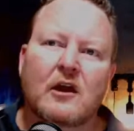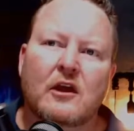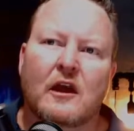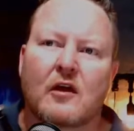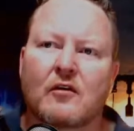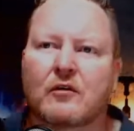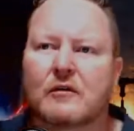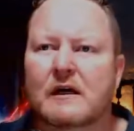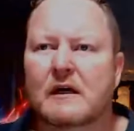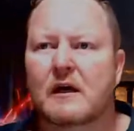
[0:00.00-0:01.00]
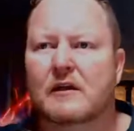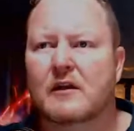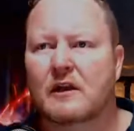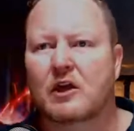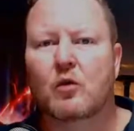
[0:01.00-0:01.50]
you know, uh,
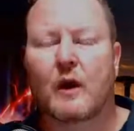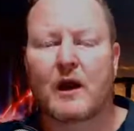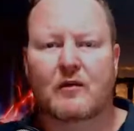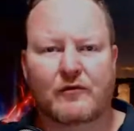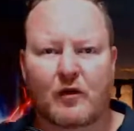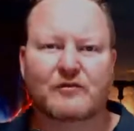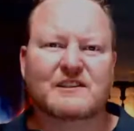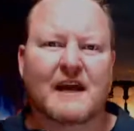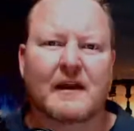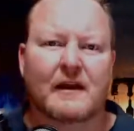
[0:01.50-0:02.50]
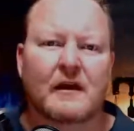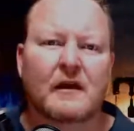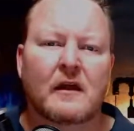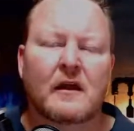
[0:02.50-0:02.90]
the new way of, of selling